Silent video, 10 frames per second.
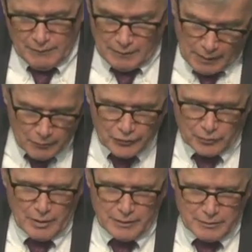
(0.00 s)
I was
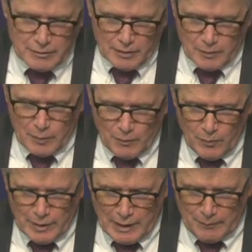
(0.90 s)
trying to talk about
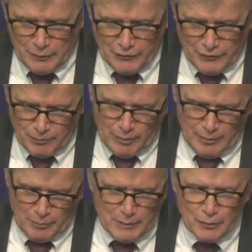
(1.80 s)
what happens
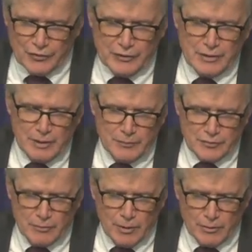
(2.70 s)
when people's
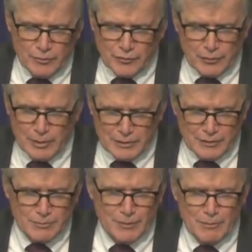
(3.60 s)
incomes grow. So I
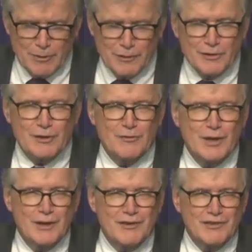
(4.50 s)
think the right way to think of
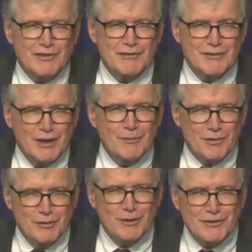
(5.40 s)
that is time
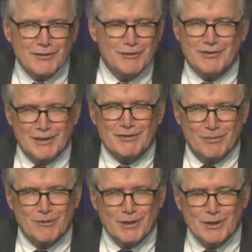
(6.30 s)
series, because
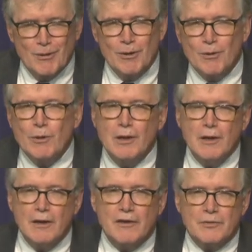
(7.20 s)
that's where they grow.
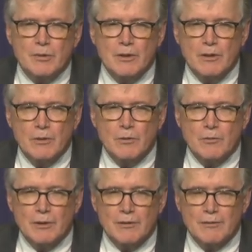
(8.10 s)
As we
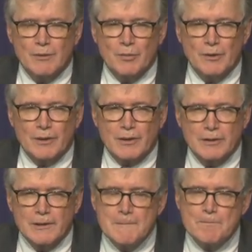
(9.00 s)
know
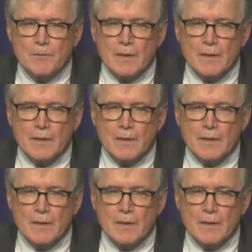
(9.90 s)
empirically,